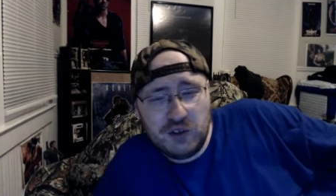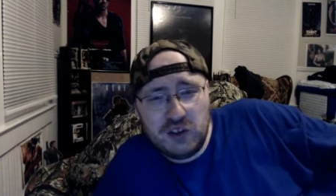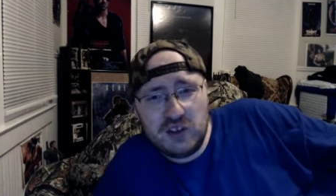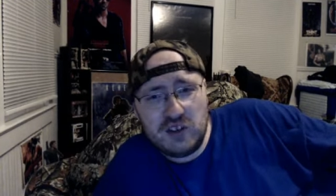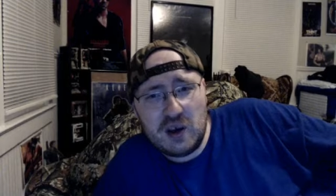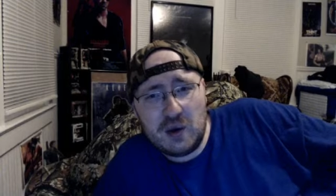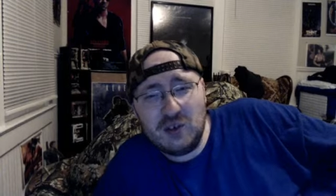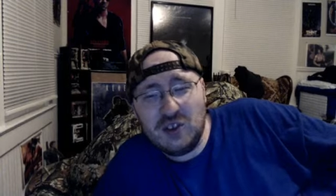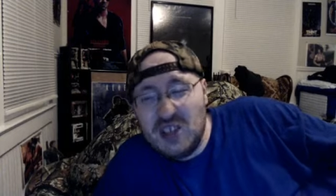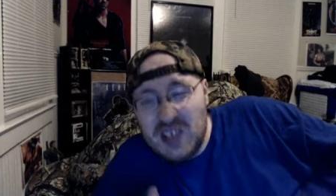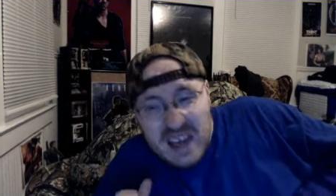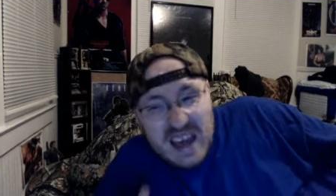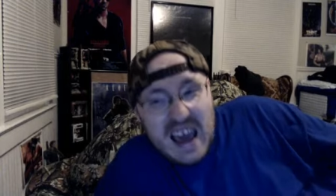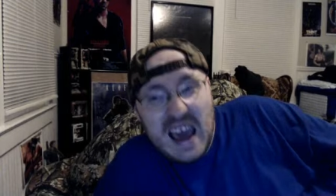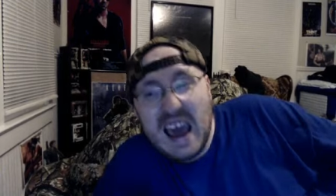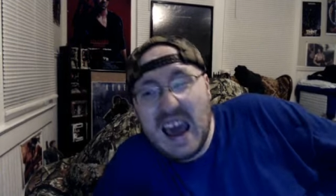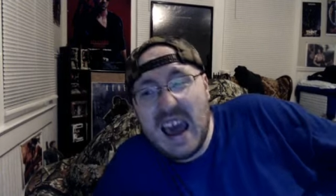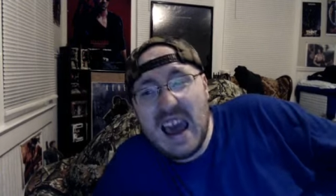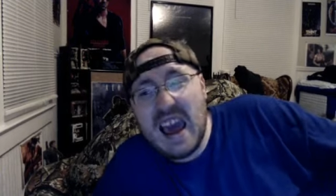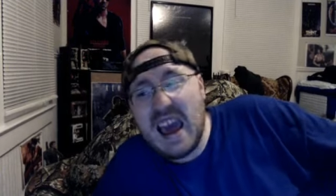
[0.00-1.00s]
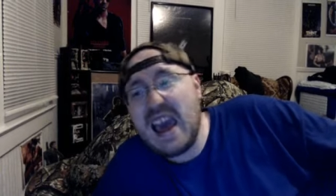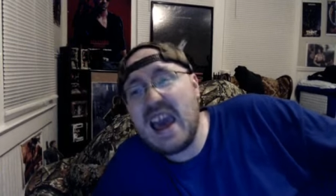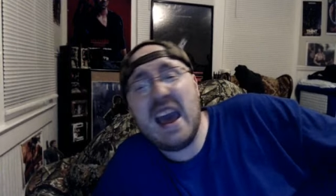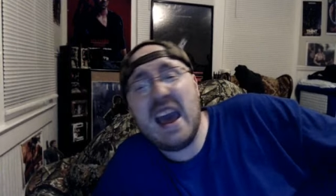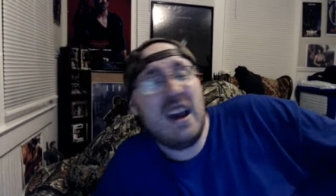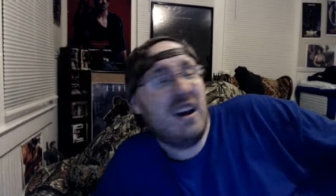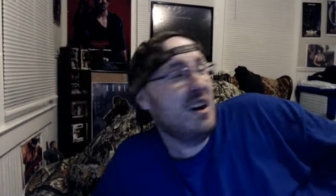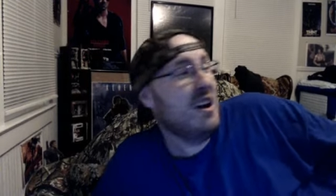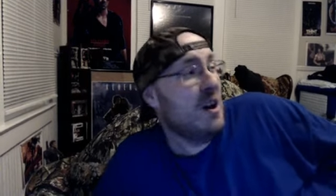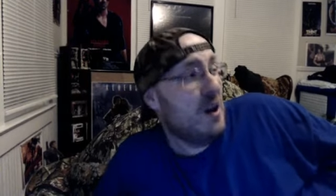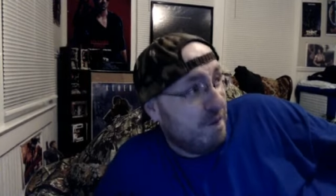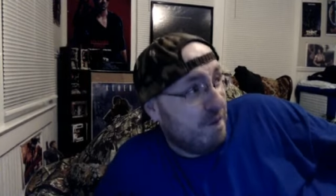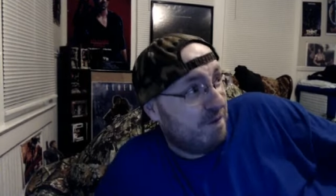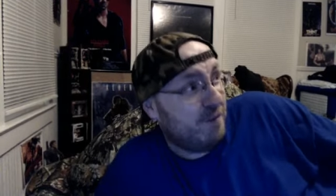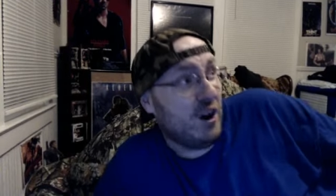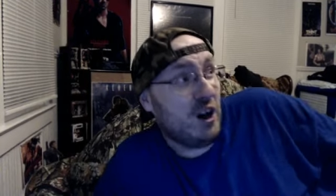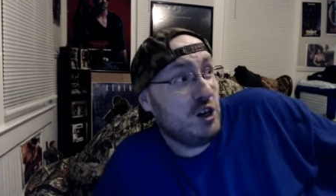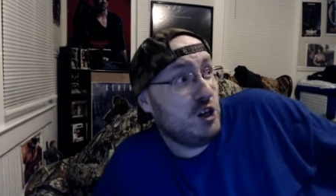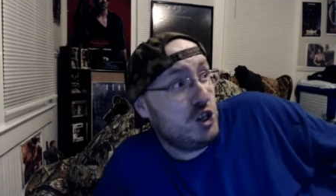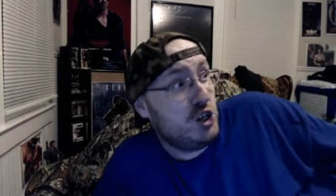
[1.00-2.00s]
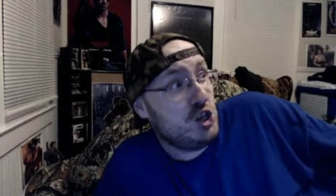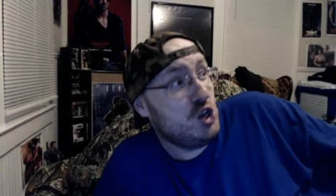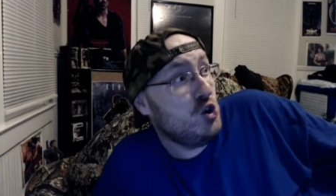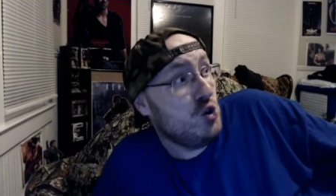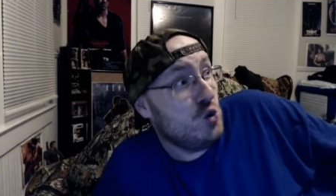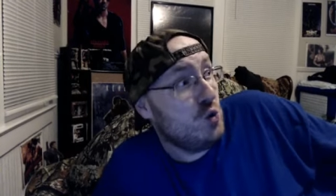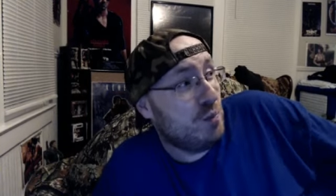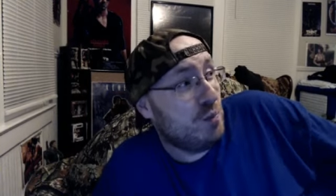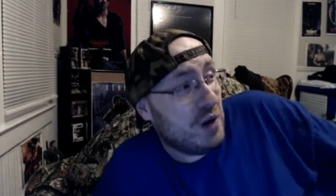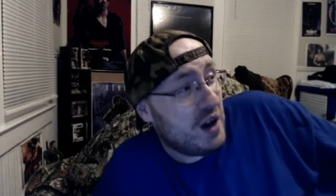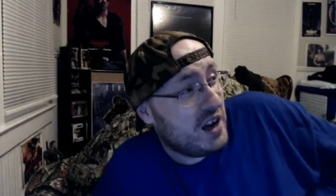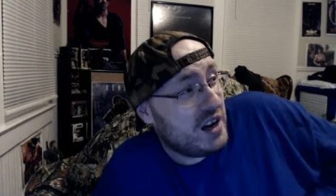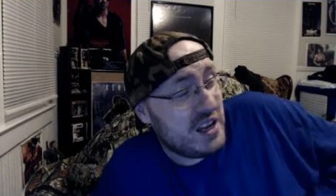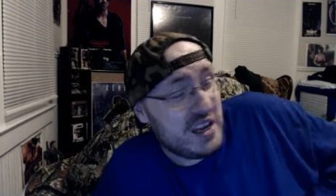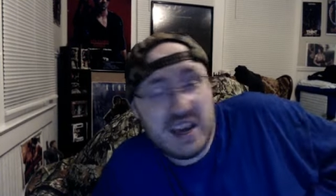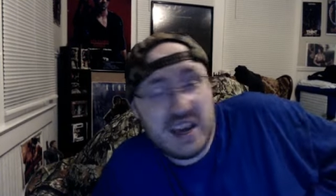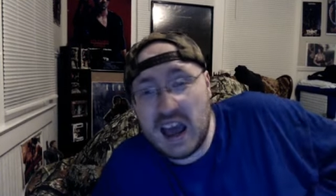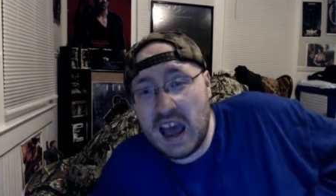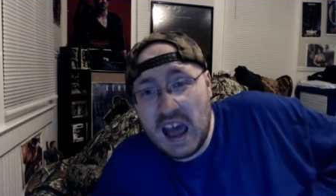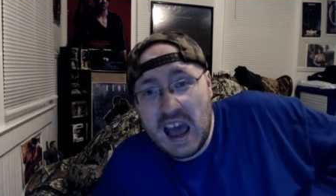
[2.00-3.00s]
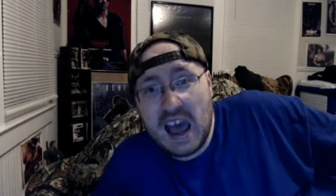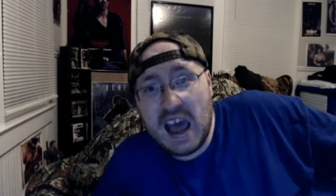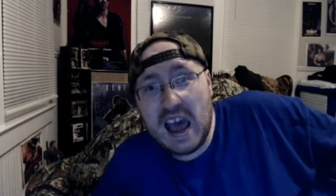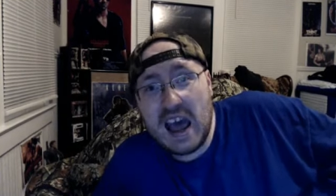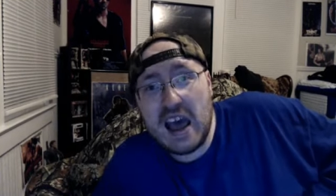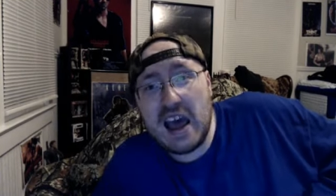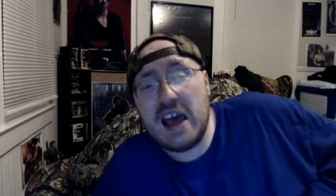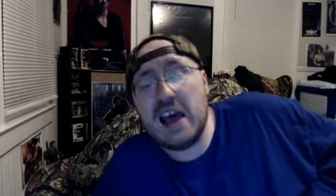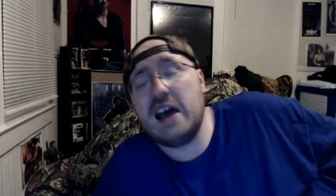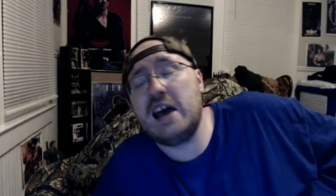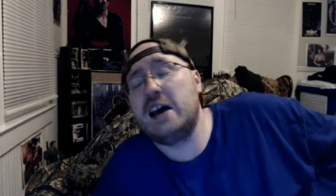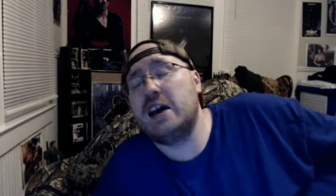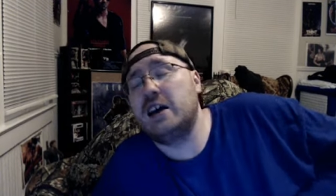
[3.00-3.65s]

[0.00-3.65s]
Thomas, yeah, fuck you, buddy, ha-ha.